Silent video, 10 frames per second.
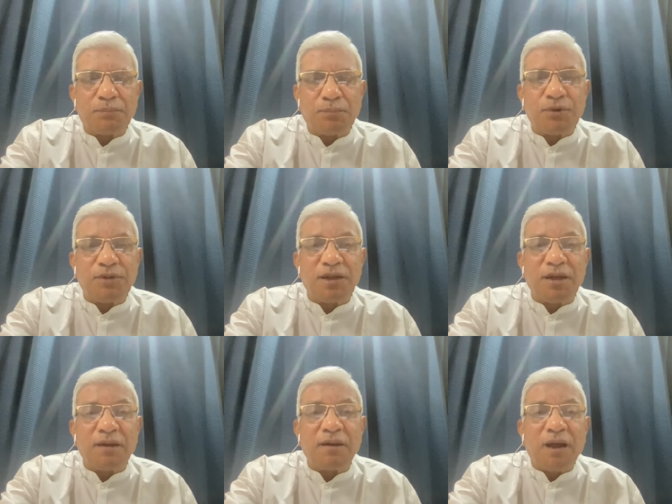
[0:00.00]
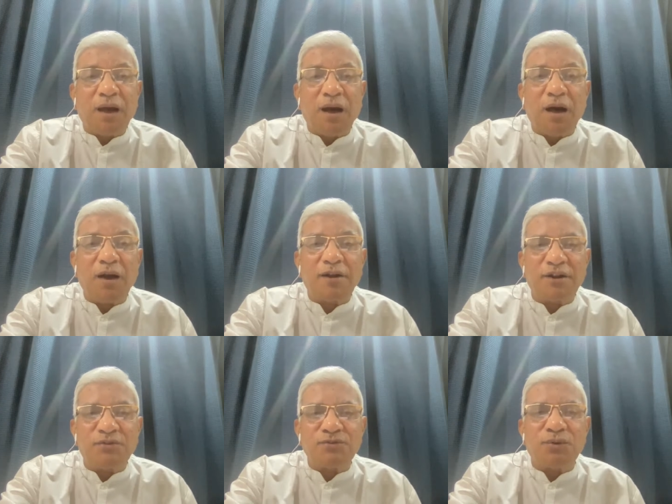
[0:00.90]
put their heart
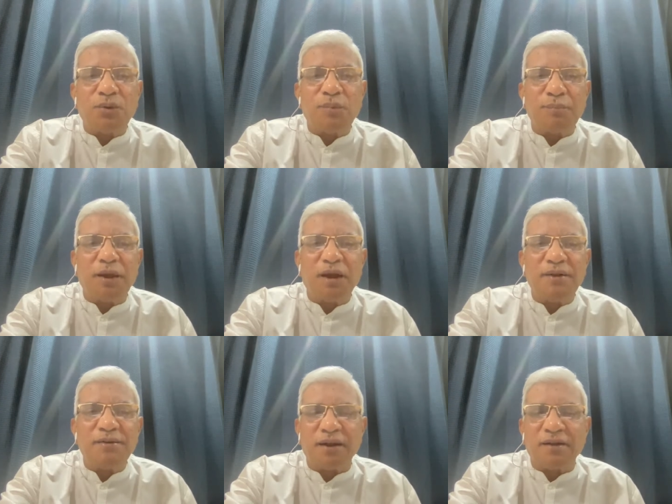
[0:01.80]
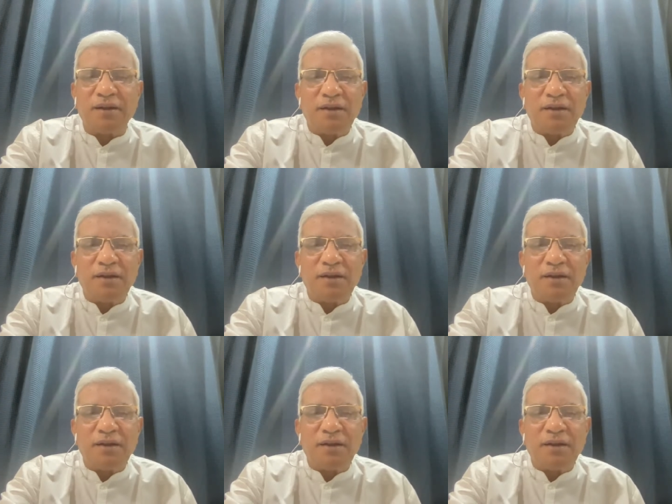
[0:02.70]
and soul behind that.